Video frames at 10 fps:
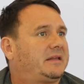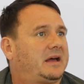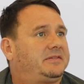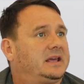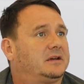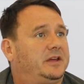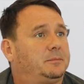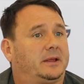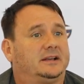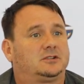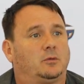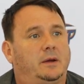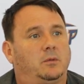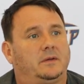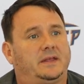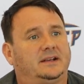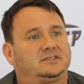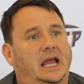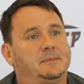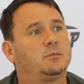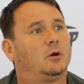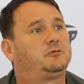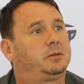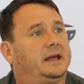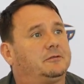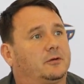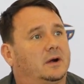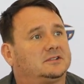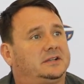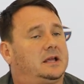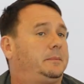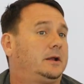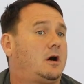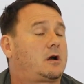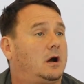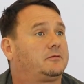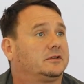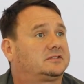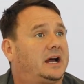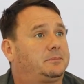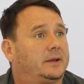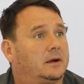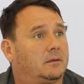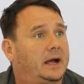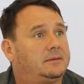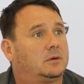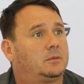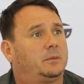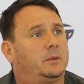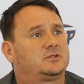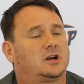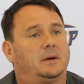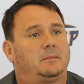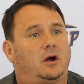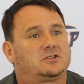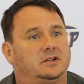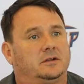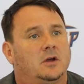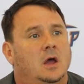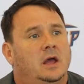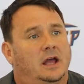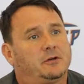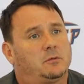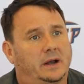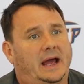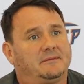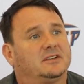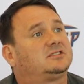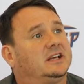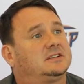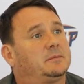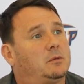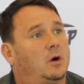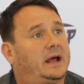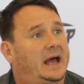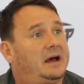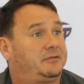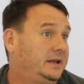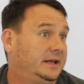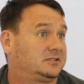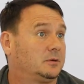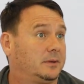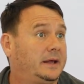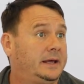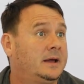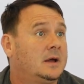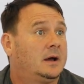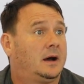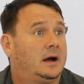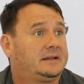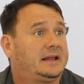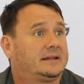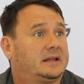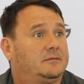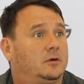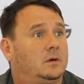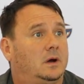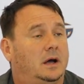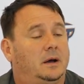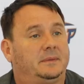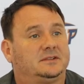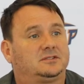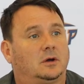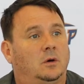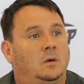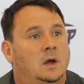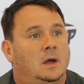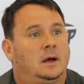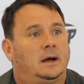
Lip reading: I think if he plays the way that he's capable of playing for us, he could be an all-conference type player, right? When we talk about March, and if we want to have the season we want to have, he needs to play at that level. And so